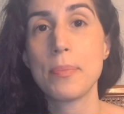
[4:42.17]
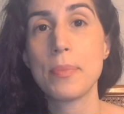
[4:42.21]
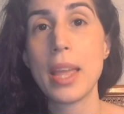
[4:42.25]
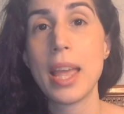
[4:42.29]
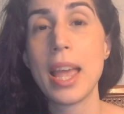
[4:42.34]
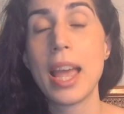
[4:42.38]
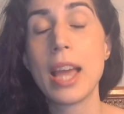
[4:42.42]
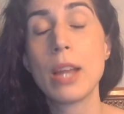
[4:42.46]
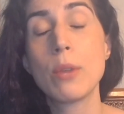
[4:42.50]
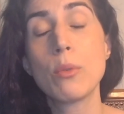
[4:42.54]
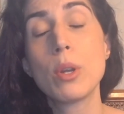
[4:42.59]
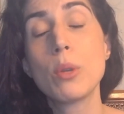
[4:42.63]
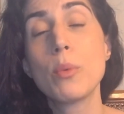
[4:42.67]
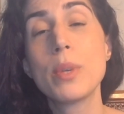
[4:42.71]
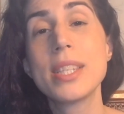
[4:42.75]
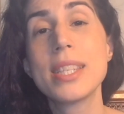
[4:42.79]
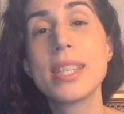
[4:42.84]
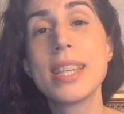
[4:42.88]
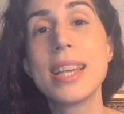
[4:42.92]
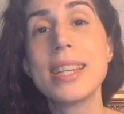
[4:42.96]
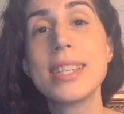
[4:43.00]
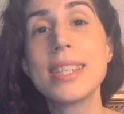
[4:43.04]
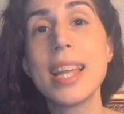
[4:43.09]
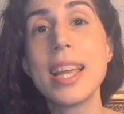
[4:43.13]
And when we
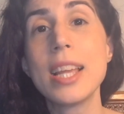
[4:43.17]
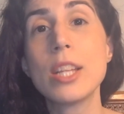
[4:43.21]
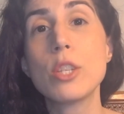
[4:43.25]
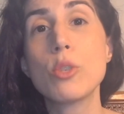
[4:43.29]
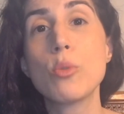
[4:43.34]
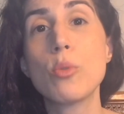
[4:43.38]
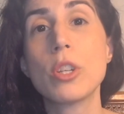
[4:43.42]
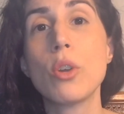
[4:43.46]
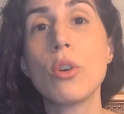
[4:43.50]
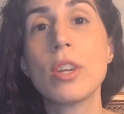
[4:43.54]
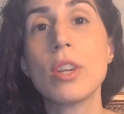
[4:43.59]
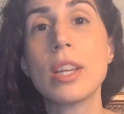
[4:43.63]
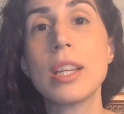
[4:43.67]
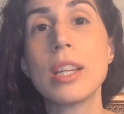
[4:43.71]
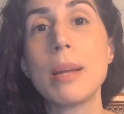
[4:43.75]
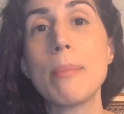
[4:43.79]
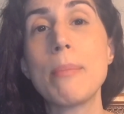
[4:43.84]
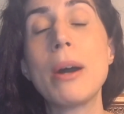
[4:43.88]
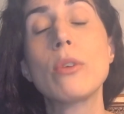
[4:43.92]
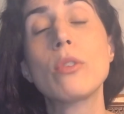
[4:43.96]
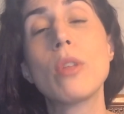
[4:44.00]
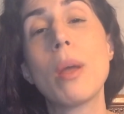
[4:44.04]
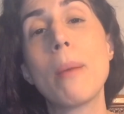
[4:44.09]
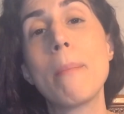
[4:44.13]
say states, we're talking
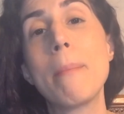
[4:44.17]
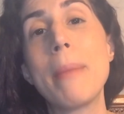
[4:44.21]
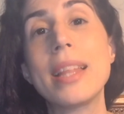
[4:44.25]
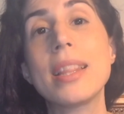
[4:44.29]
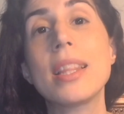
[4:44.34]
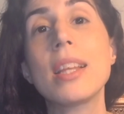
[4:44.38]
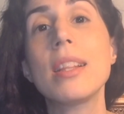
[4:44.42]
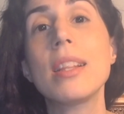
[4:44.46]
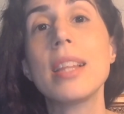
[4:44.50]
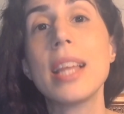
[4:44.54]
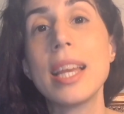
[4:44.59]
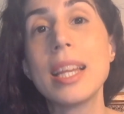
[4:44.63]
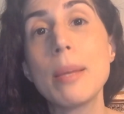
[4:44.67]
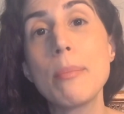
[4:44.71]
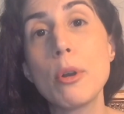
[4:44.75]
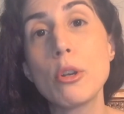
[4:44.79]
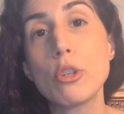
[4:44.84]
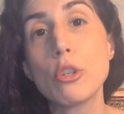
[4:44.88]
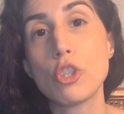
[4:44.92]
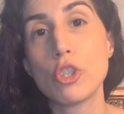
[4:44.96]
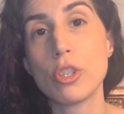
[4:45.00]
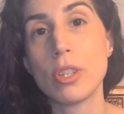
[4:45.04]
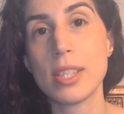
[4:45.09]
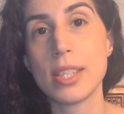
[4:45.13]
about mental and
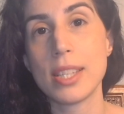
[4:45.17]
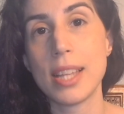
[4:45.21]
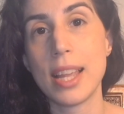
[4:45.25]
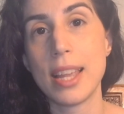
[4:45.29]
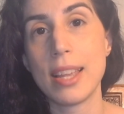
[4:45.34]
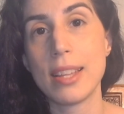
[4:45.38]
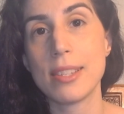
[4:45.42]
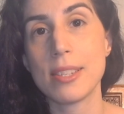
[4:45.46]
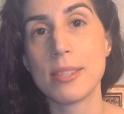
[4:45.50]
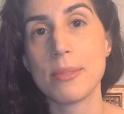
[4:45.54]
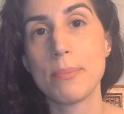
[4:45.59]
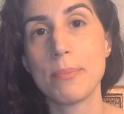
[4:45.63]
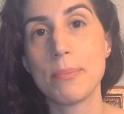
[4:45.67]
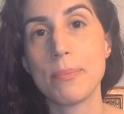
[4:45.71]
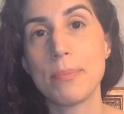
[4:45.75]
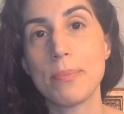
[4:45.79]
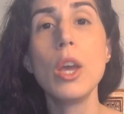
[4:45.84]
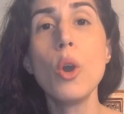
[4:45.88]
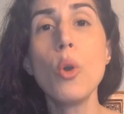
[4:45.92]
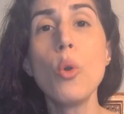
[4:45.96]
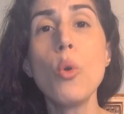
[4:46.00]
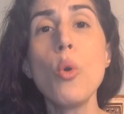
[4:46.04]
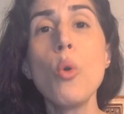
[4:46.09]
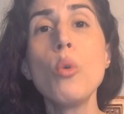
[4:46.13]
emotional states.
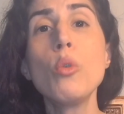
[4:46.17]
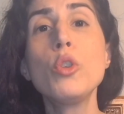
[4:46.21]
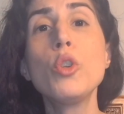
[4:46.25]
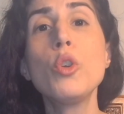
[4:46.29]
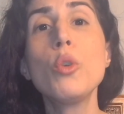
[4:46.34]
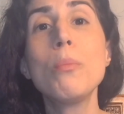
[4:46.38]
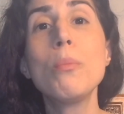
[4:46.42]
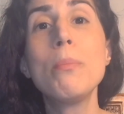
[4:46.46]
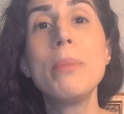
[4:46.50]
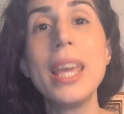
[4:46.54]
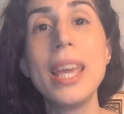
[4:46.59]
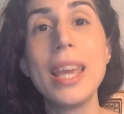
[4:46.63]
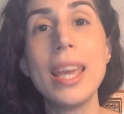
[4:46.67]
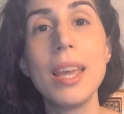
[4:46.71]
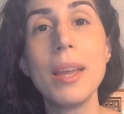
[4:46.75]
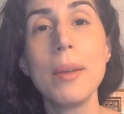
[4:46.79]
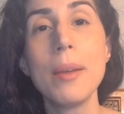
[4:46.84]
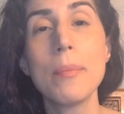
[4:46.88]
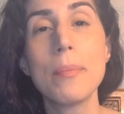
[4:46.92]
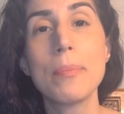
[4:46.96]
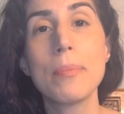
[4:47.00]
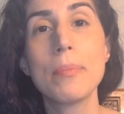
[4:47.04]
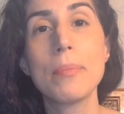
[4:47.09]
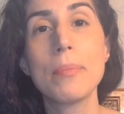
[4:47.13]
Who would you be